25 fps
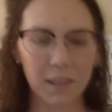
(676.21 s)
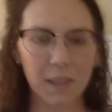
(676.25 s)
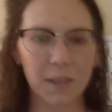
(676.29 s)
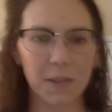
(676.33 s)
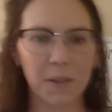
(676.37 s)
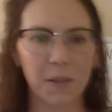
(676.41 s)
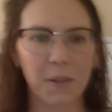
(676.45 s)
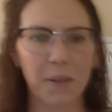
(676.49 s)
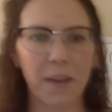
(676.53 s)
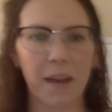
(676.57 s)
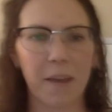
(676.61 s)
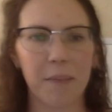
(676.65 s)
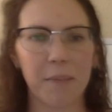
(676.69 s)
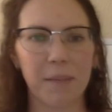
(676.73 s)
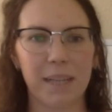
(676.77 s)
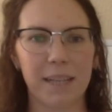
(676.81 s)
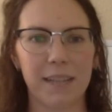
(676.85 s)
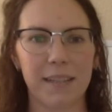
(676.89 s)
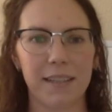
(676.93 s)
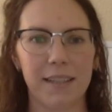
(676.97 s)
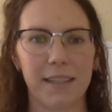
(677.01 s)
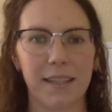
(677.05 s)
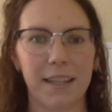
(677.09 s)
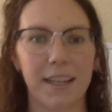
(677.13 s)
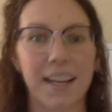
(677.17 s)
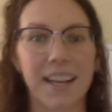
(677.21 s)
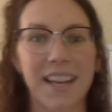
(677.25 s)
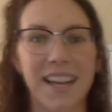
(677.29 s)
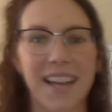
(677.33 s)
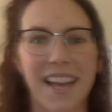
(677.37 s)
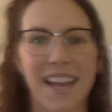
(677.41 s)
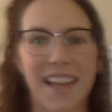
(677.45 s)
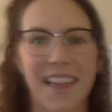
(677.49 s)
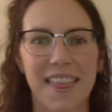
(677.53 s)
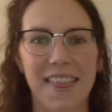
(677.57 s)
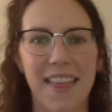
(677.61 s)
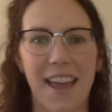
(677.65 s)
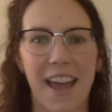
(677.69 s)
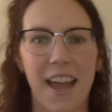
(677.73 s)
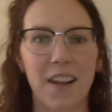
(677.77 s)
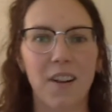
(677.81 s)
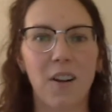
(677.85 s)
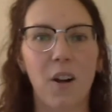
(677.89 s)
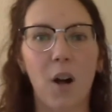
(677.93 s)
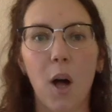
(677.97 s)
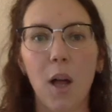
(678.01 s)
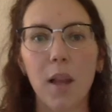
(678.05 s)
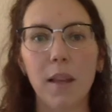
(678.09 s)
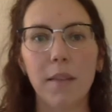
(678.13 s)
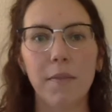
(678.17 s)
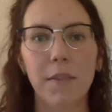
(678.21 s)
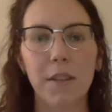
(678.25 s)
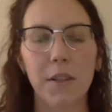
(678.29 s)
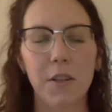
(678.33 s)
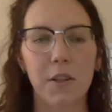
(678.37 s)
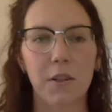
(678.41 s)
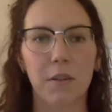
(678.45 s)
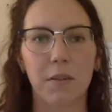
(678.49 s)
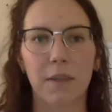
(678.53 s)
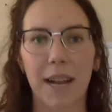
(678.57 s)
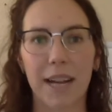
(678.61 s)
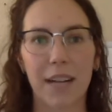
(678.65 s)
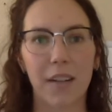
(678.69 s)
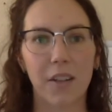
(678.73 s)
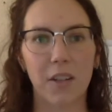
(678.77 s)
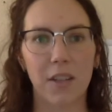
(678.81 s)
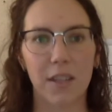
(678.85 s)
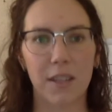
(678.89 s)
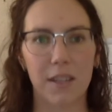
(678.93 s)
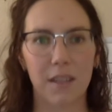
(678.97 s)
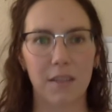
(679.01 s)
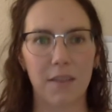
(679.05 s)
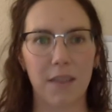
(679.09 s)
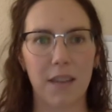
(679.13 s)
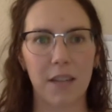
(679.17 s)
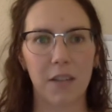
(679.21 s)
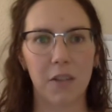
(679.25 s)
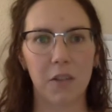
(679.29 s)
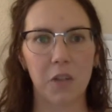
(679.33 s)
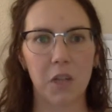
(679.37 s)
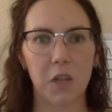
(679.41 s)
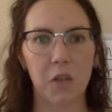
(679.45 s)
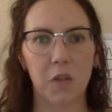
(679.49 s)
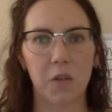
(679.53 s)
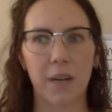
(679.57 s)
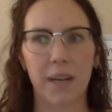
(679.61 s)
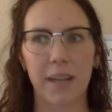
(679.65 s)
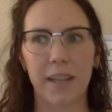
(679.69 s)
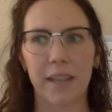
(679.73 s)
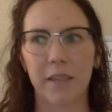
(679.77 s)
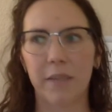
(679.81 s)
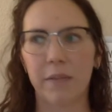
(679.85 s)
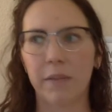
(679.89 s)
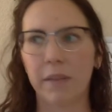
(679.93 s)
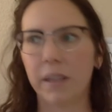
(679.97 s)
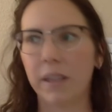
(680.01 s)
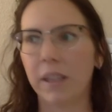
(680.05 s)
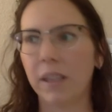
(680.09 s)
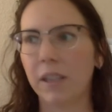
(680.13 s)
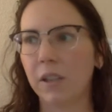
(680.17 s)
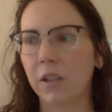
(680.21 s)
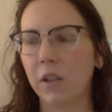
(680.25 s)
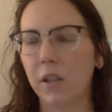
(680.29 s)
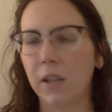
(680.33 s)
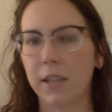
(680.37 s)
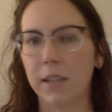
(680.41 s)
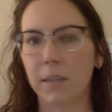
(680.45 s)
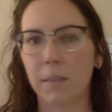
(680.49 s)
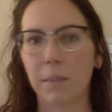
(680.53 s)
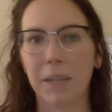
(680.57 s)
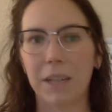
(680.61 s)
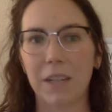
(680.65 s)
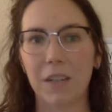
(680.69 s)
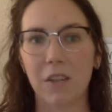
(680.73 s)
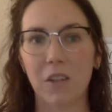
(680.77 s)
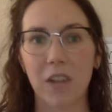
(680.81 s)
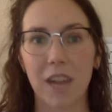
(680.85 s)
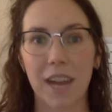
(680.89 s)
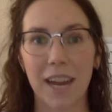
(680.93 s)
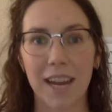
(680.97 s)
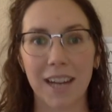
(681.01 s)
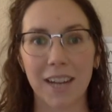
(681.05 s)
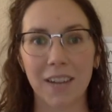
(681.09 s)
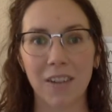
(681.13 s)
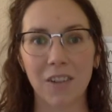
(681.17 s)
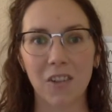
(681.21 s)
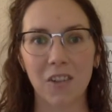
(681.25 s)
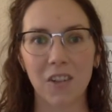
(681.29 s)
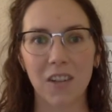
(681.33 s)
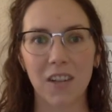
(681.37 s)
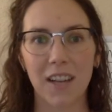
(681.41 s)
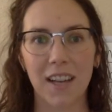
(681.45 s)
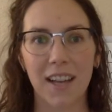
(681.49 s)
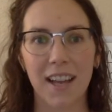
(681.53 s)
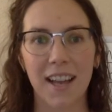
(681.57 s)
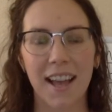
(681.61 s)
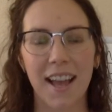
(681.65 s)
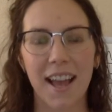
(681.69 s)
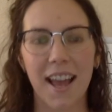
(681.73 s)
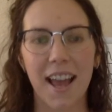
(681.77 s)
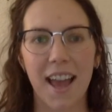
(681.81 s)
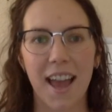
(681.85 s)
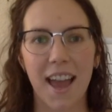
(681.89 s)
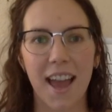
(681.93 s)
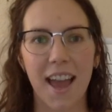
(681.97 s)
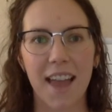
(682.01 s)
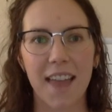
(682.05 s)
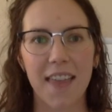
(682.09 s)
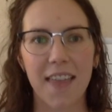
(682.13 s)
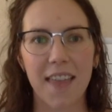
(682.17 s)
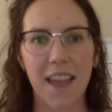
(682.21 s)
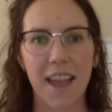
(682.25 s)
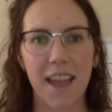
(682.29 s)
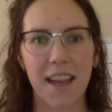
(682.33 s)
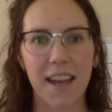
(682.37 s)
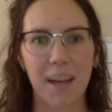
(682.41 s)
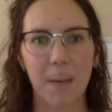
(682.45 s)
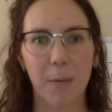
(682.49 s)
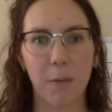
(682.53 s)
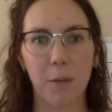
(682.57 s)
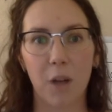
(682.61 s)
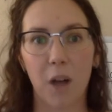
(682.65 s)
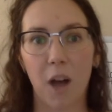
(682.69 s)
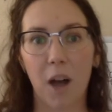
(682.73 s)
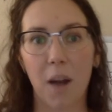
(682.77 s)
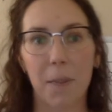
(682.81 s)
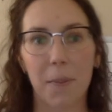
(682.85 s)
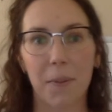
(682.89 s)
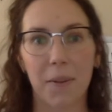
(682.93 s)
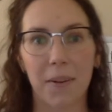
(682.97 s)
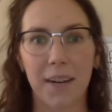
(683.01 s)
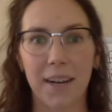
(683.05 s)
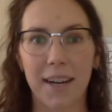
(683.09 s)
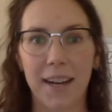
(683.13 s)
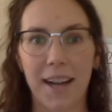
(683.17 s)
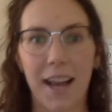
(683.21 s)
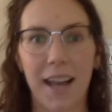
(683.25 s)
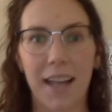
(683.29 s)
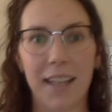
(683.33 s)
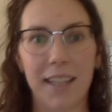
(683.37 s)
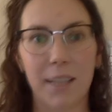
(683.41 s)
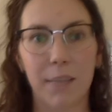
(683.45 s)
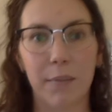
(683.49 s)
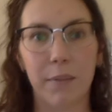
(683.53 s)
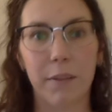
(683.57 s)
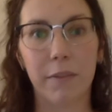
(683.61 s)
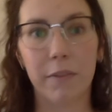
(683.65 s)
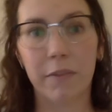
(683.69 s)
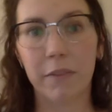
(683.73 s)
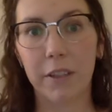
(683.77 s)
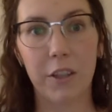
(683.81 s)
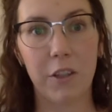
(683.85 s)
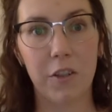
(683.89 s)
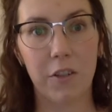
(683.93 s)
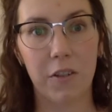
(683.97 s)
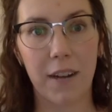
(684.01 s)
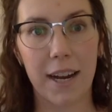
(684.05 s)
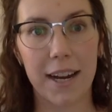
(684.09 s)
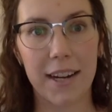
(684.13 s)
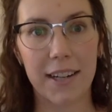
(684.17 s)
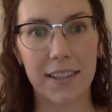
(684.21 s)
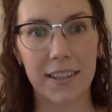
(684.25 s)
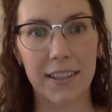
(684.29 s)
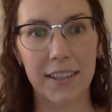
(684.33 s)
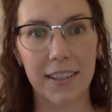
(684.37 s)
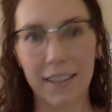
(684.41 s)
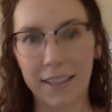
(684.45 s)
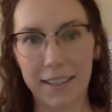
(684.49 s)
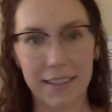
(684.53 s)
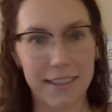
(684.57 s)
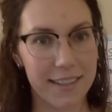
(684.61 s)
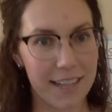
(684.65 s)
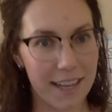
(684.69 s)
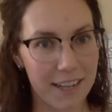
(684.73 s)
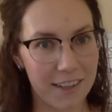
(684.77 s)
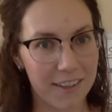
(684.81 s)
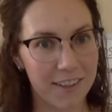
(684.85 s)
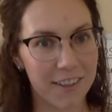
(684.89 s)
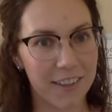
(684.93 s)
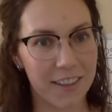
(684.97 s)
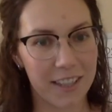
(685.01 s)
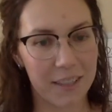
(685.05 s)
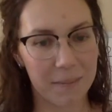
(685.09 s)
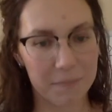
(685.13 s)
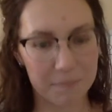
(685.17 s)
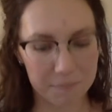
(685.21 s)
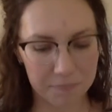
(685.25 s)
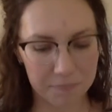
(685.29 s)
So that means that all of the directions of energy transfer could just be changed, and then it would operate as a refrigerator, essentially.